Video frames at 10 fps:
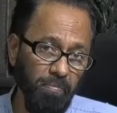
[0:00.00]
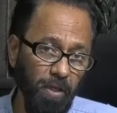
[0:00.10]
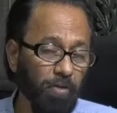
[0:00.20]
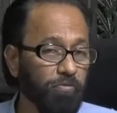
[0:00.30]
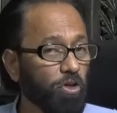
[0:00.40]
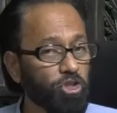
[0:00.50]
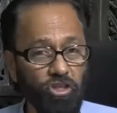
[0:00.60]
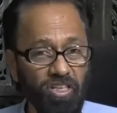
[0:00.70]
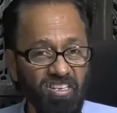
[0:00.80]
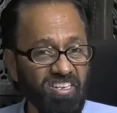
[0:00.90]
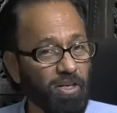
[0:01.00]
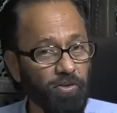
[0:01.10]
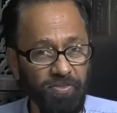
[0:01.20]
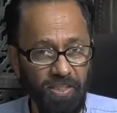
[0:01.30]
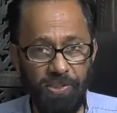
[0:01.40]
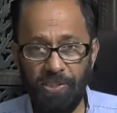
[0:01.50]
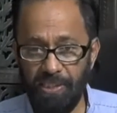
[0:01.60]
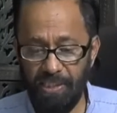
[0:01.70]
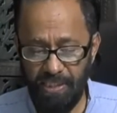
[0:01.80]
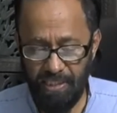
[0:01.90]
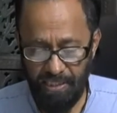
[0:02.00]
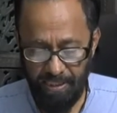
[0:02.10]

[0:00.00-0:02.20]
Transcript: Unfortunately, none of this.